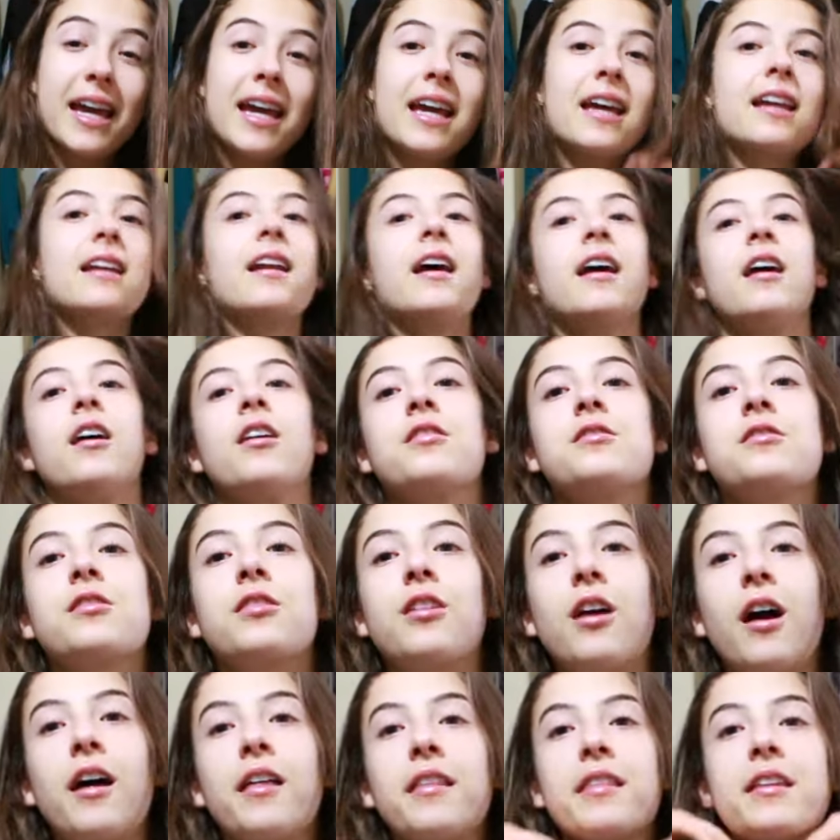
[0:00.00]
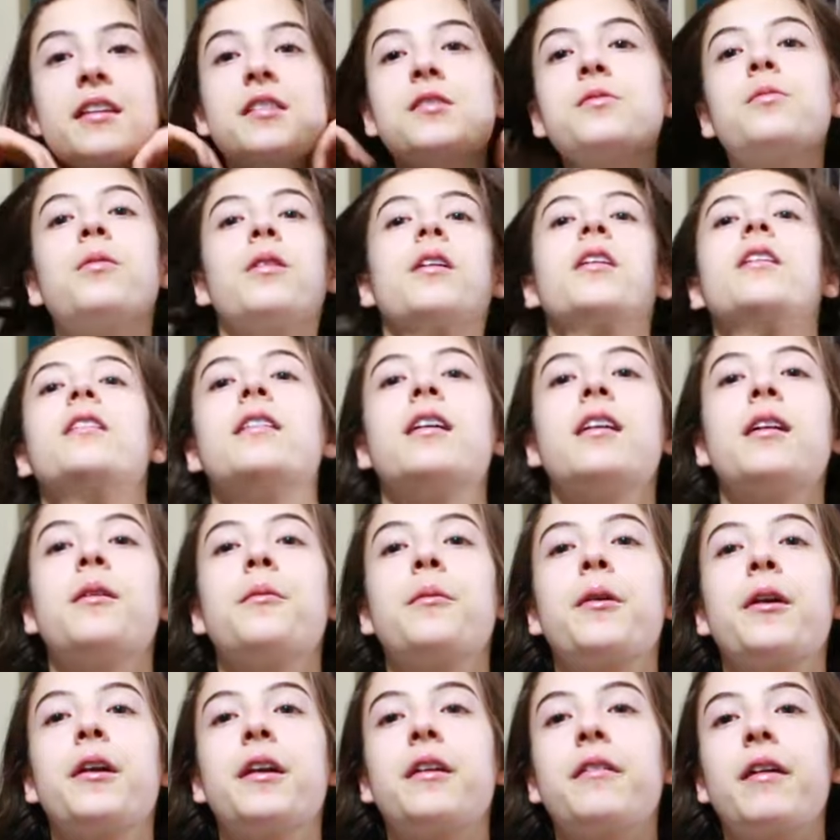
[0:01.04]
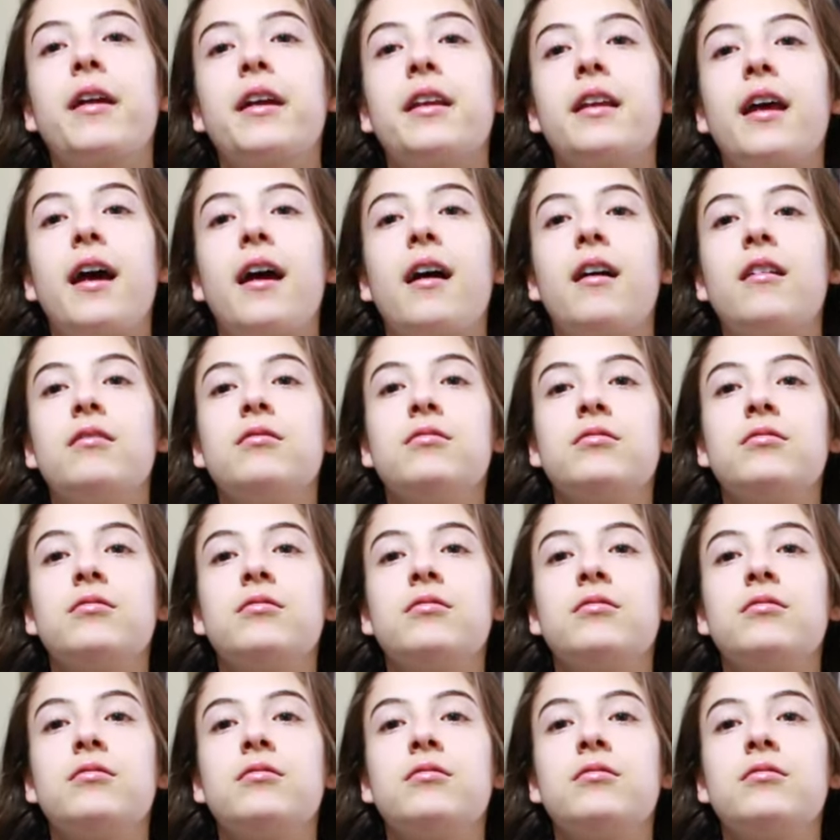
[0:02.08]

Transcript: And I also got this one that I'm wearing right now,